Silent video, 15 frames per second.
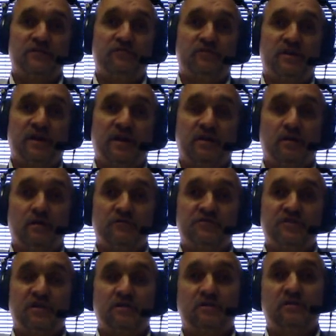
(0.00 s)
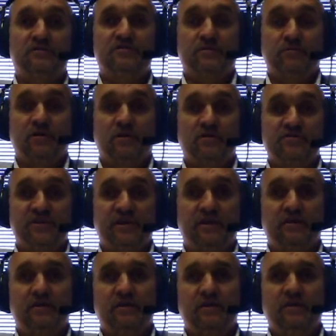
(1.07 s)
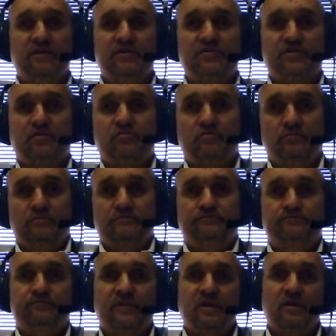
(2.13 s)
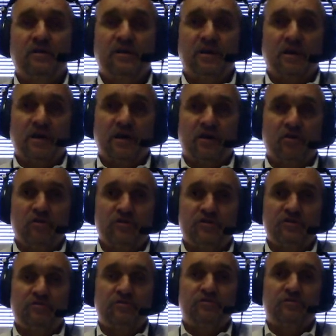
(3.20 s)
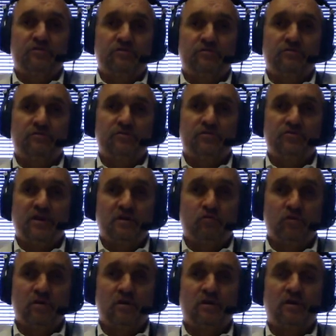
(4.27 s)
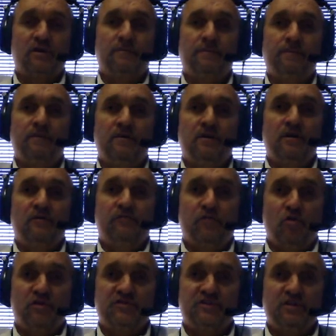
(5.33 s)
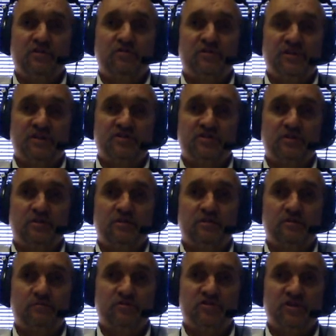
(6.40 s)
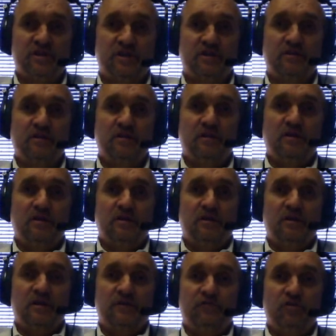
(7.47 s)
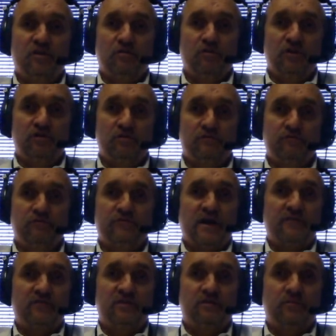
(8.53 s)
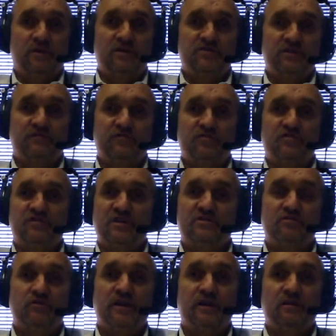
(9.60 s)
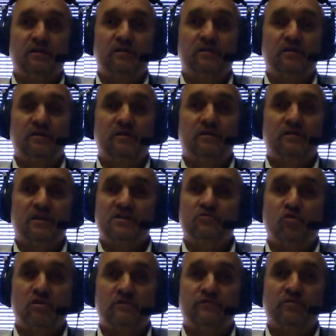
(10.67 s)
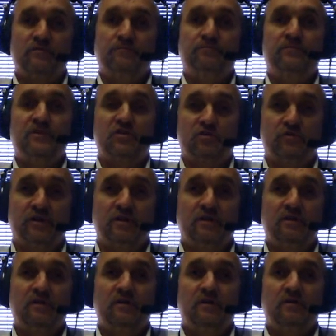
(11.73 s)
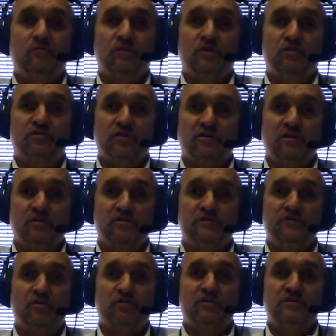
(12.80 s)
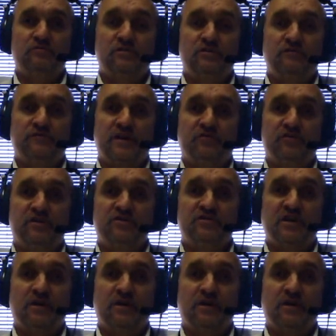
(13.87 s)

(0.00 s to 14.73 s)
doesn't give you much time to prepare, but if as a student you have practiced on focusing and you've learned how to extend the amount of time you can focus from, say, 5 minutes to 10 minutes and to 15 and to 20 and to 30,